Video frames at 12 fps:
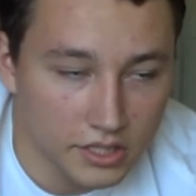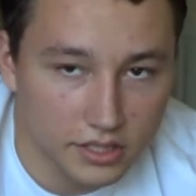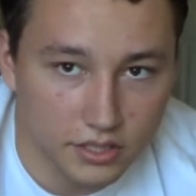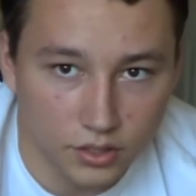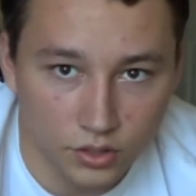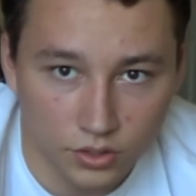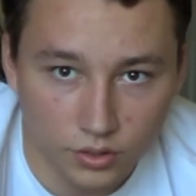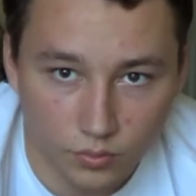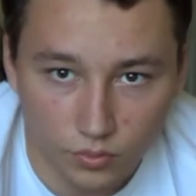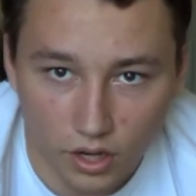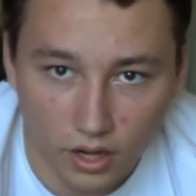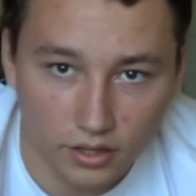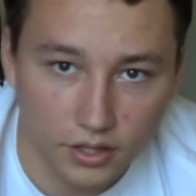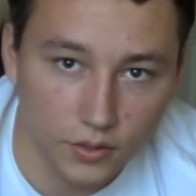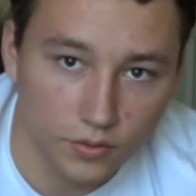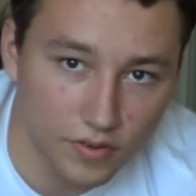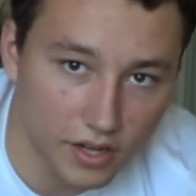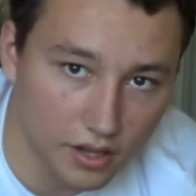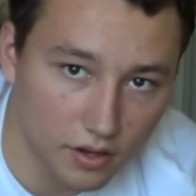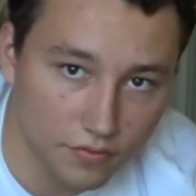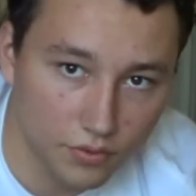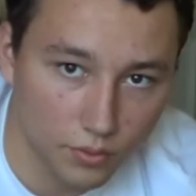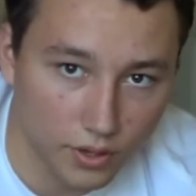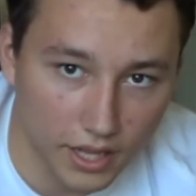soon I'll do a video
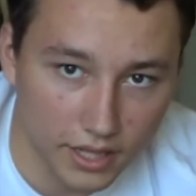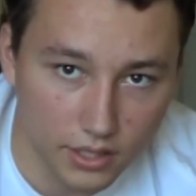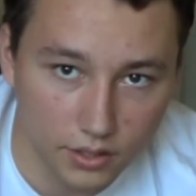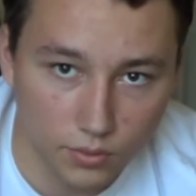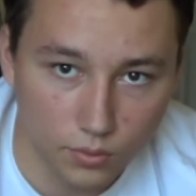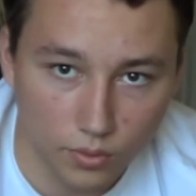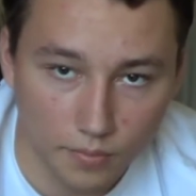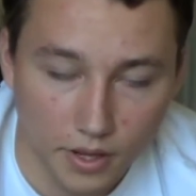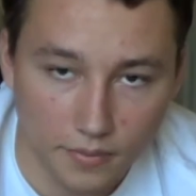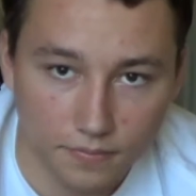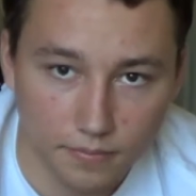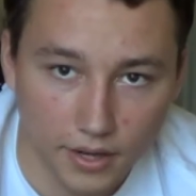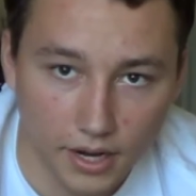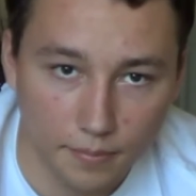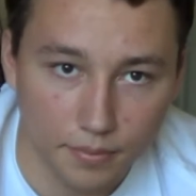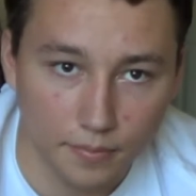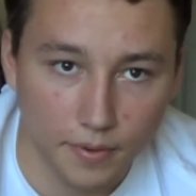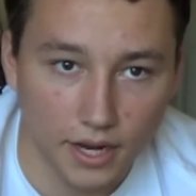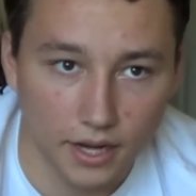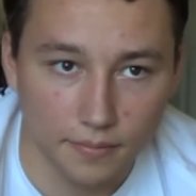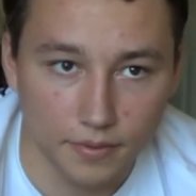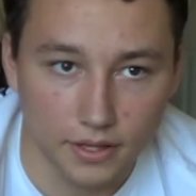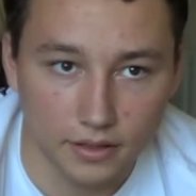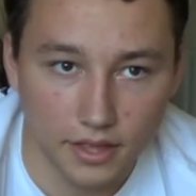for what I do to warm up my upper
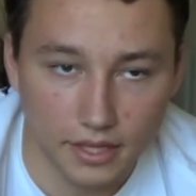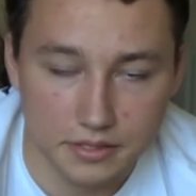body. But